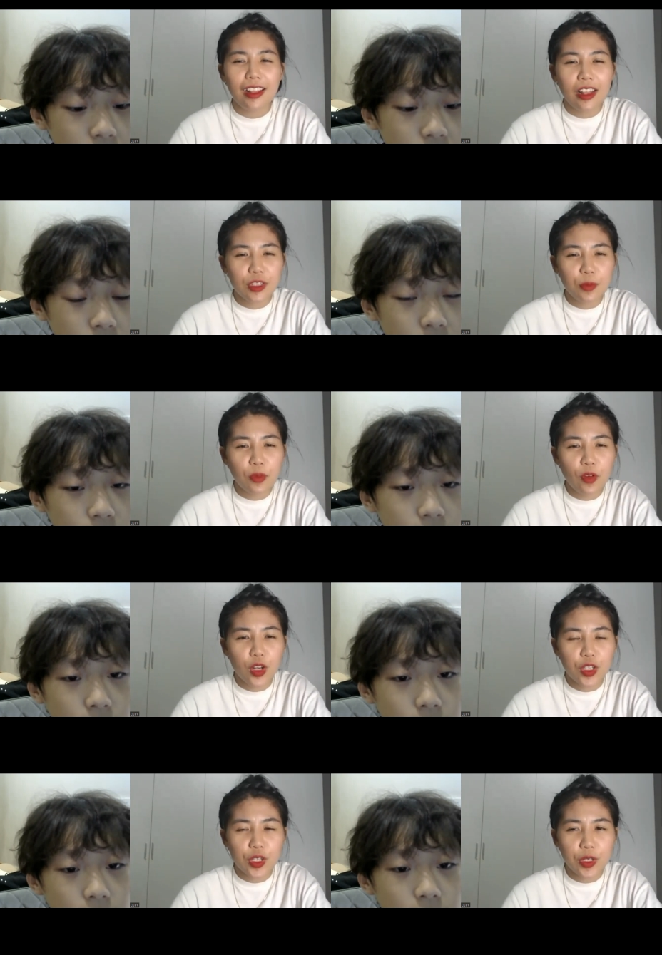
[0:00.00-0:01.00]
Speaker 1: let's move
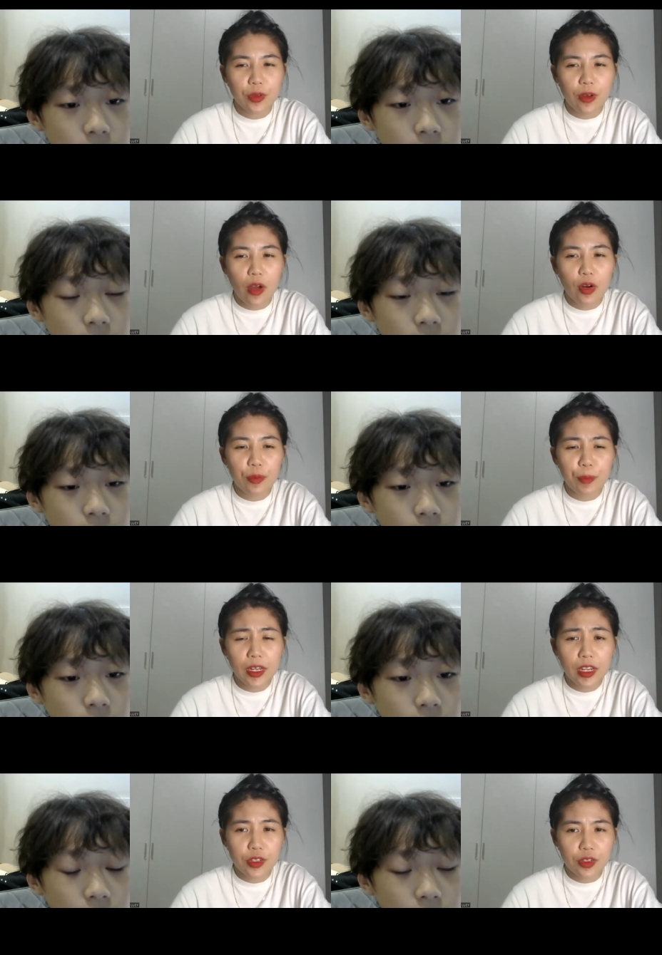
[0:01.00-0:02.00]
on to our
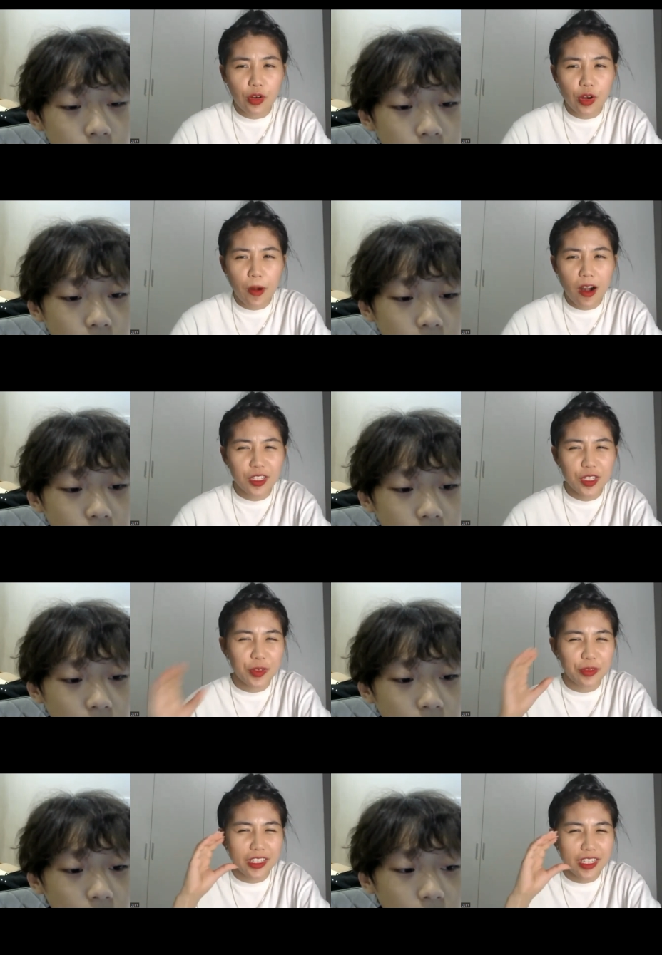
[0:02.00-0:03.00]
mini story part
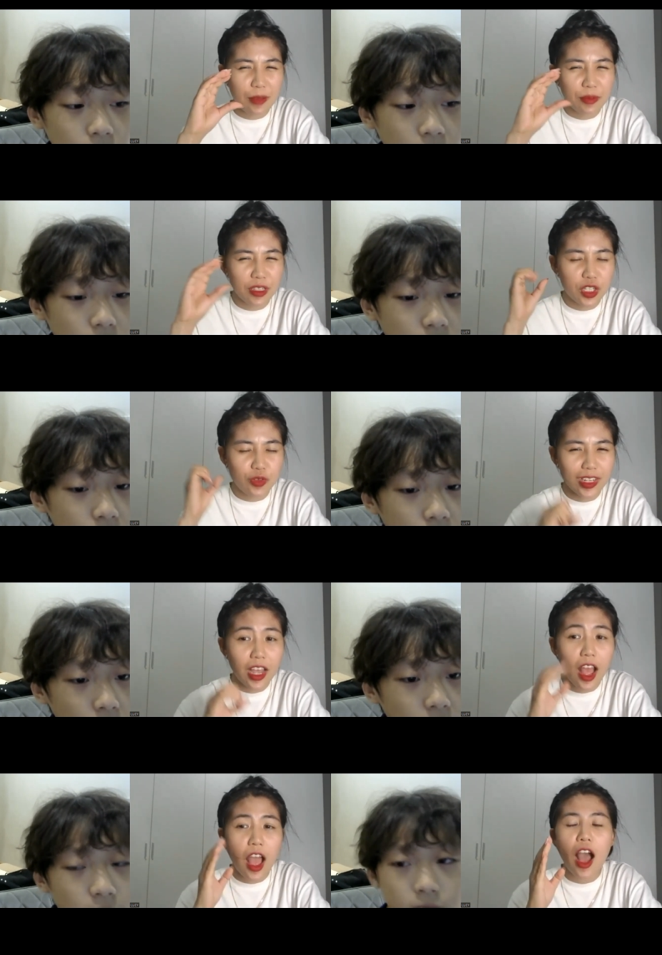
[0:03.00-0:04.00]
two
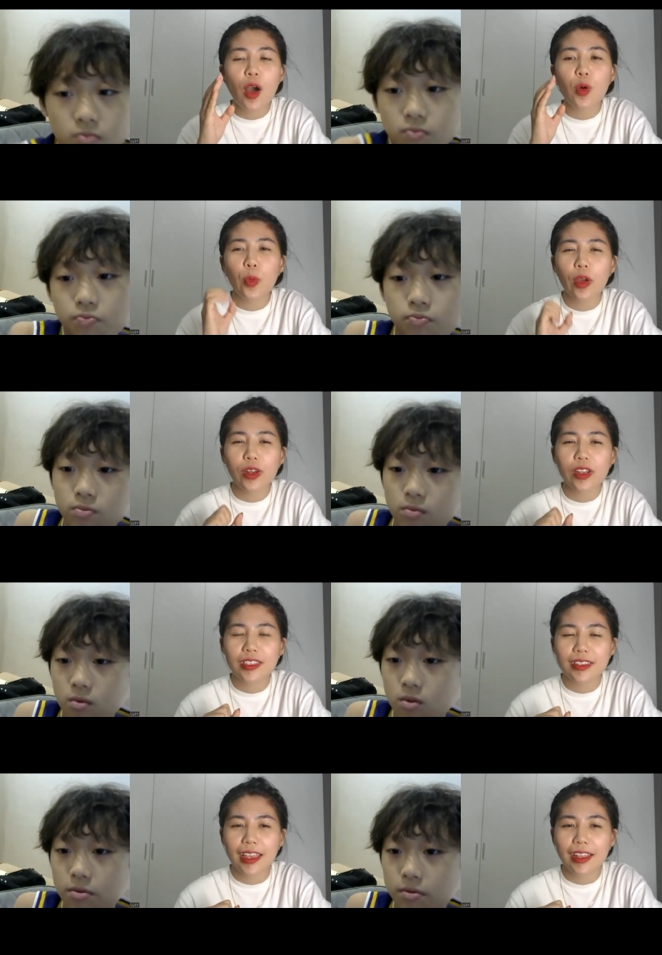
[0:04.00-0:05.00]
demonstrates how well
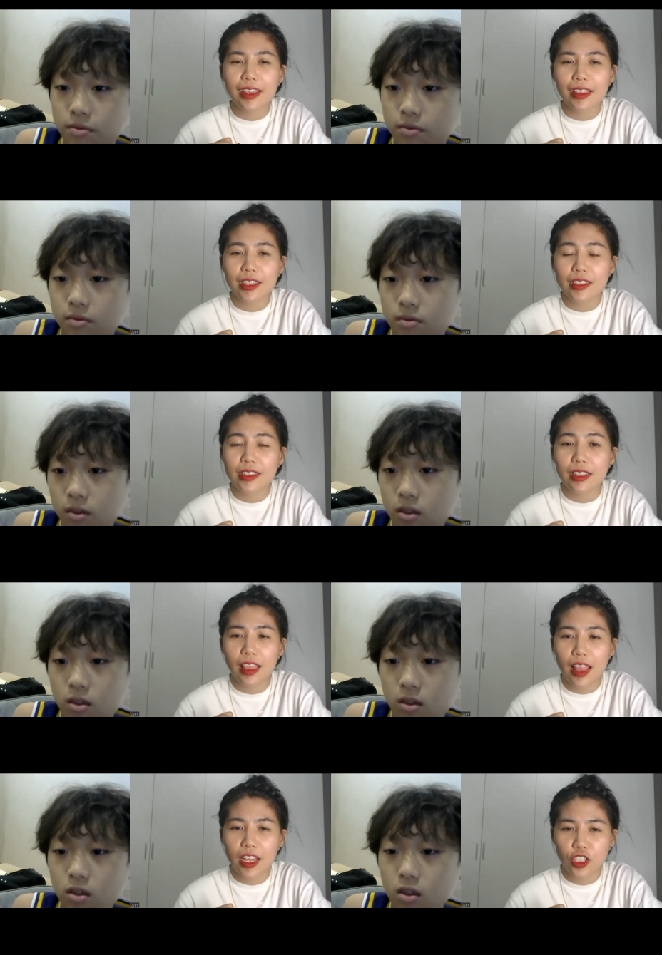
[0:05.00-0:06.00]
understand in this
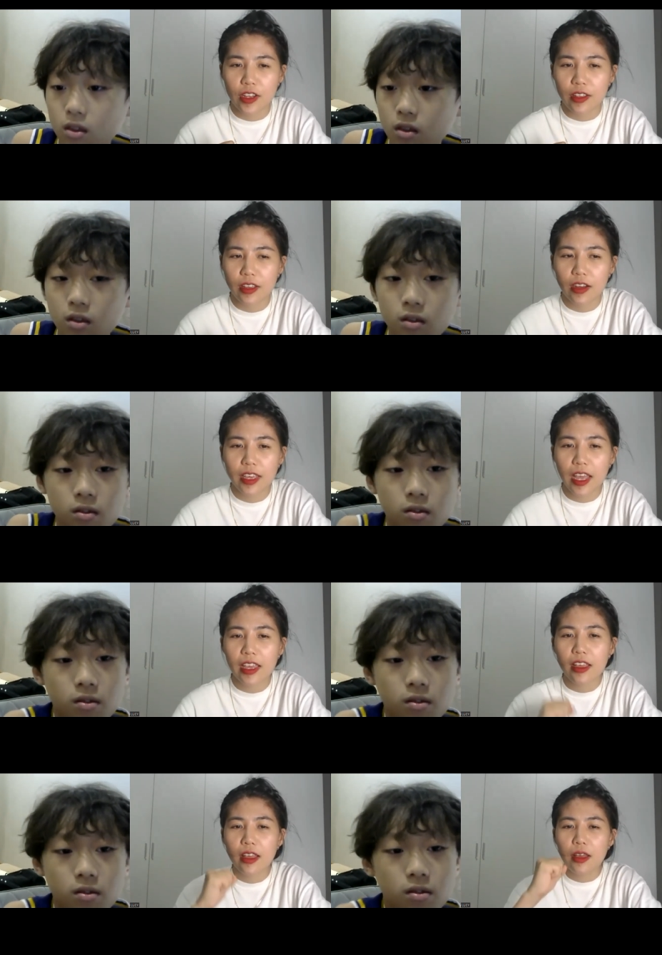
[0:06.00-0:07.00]
lesson,
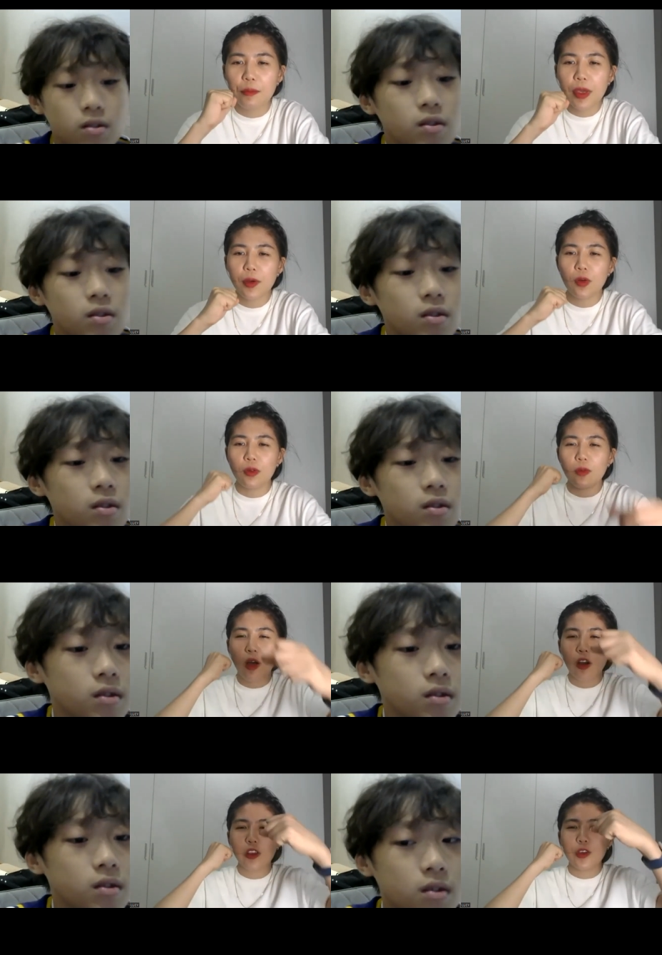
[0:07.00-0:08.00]
okay? Mingu,
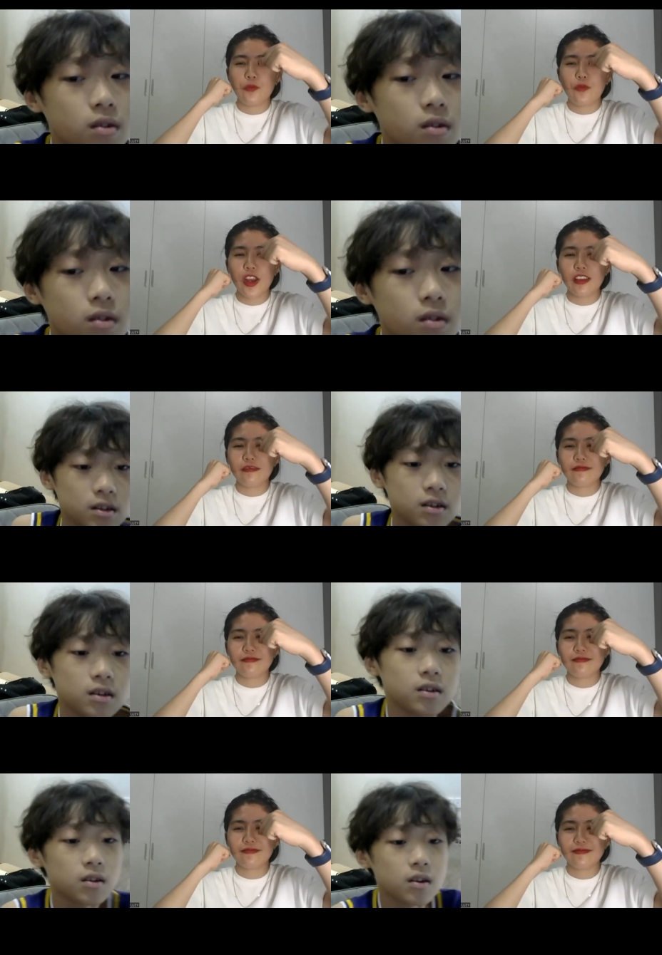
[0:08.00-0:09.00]
yes. are you ready?
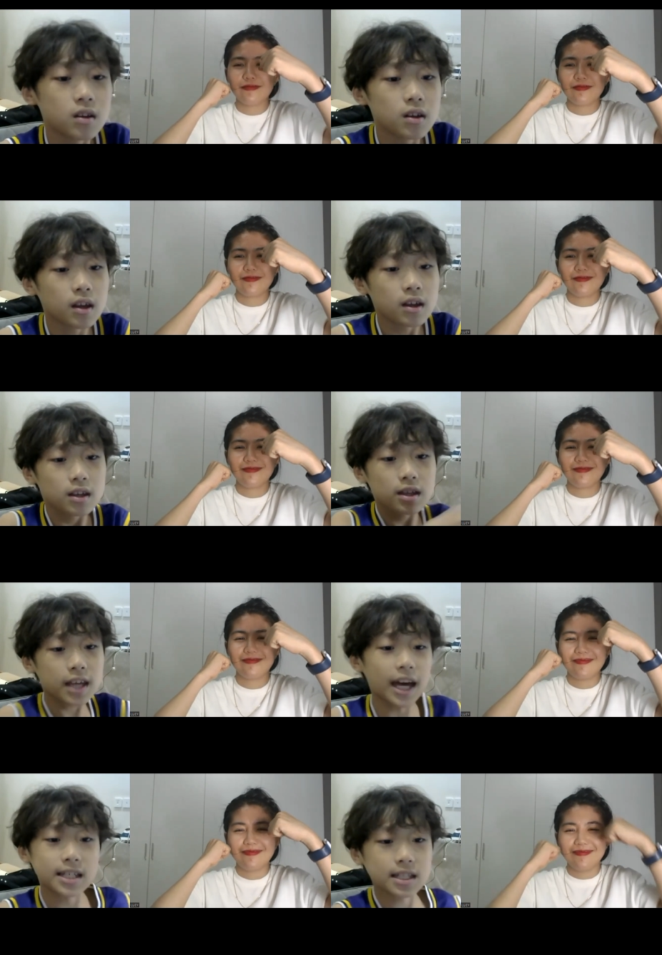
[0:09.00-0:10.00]

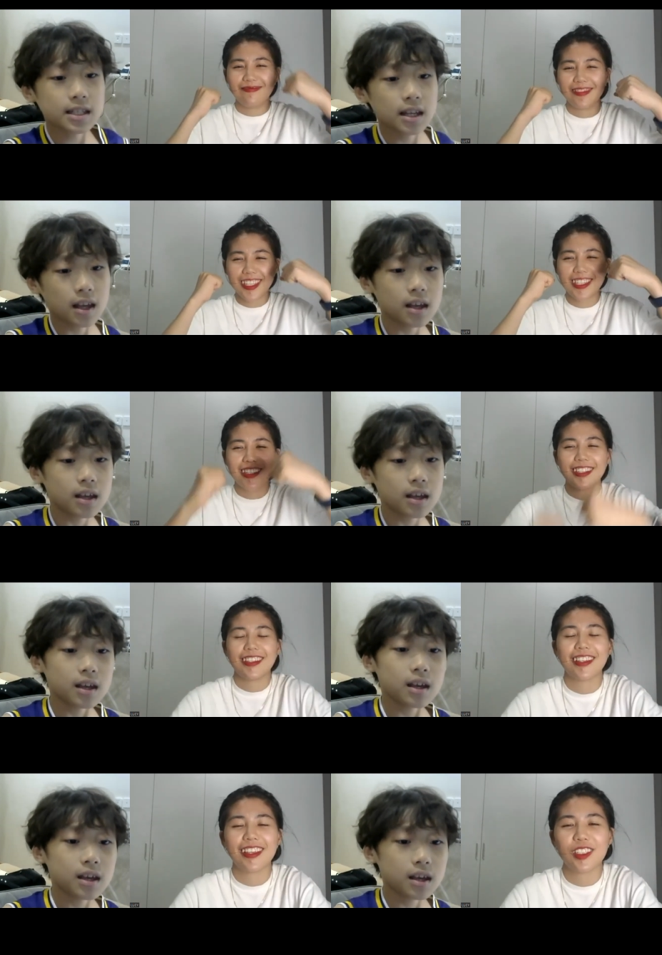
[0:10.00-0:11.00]
Yes. Yes,
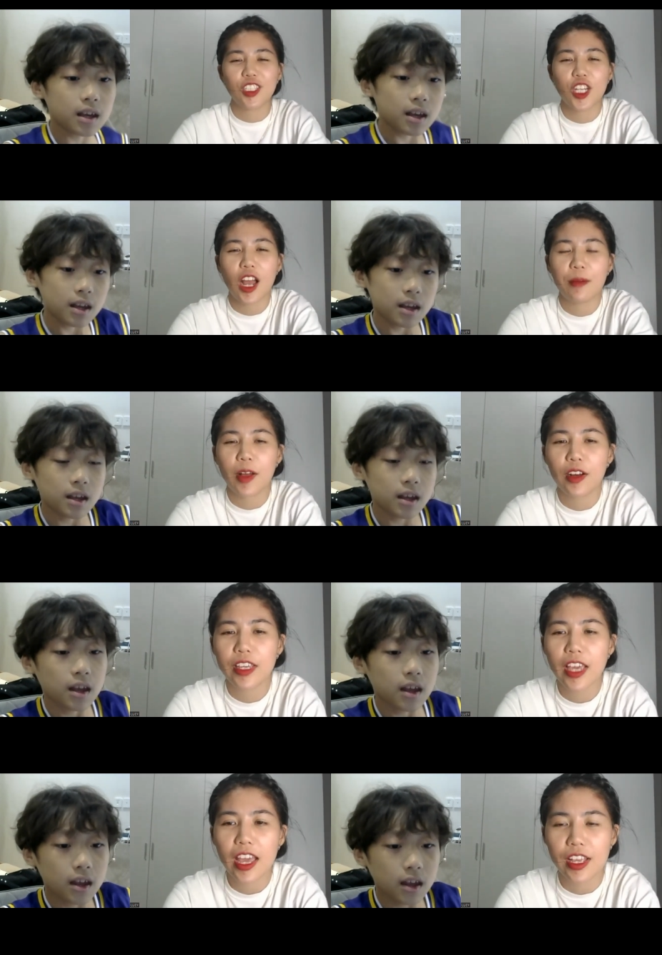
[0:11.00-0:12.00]
good job.
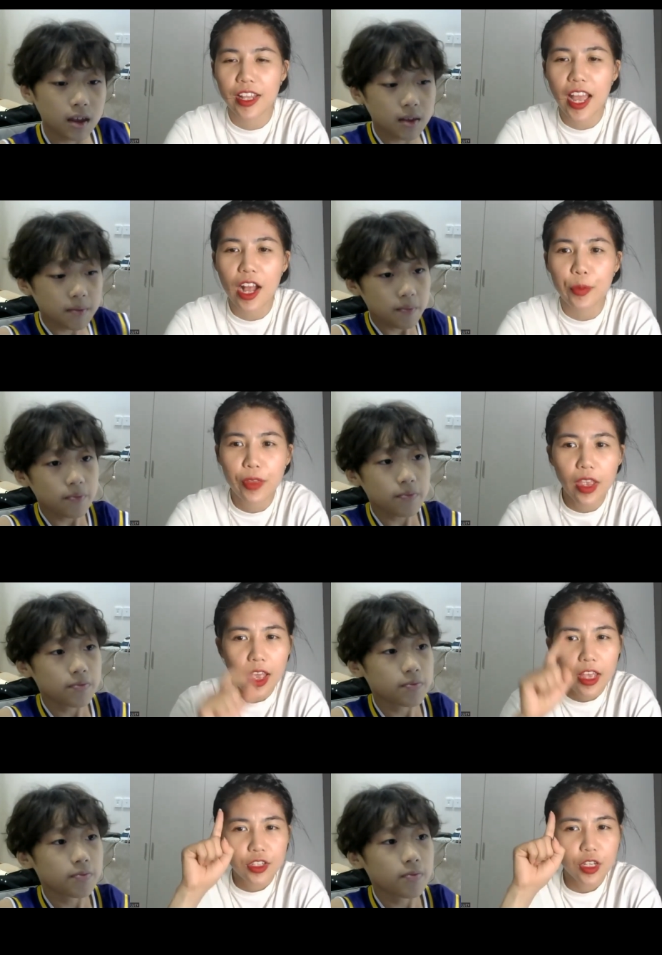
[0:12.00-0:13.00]
Okay, now,
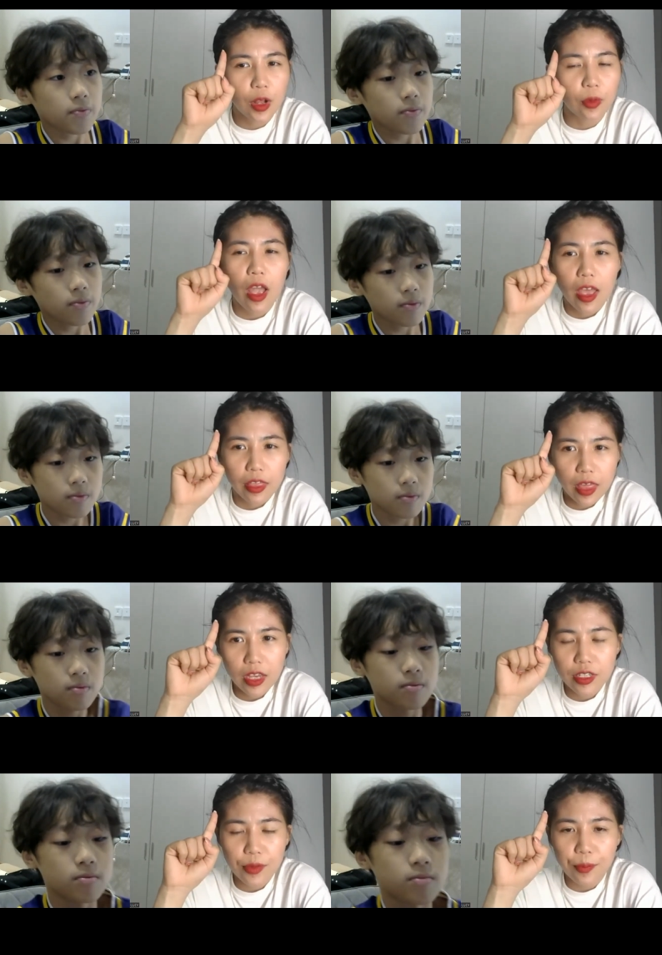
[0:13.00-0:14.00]
so
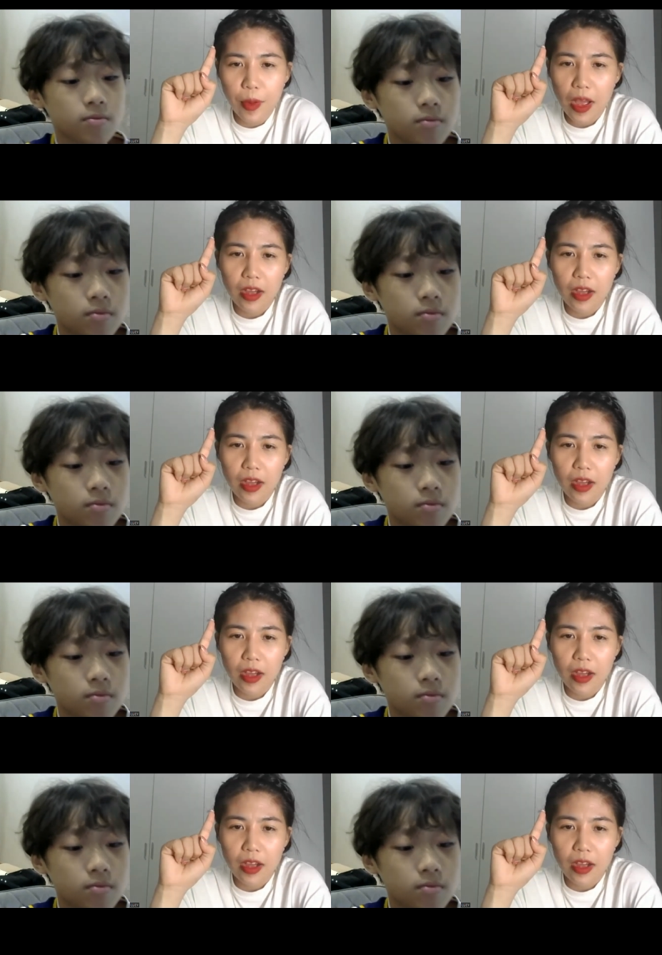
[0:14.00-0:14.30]
there's a,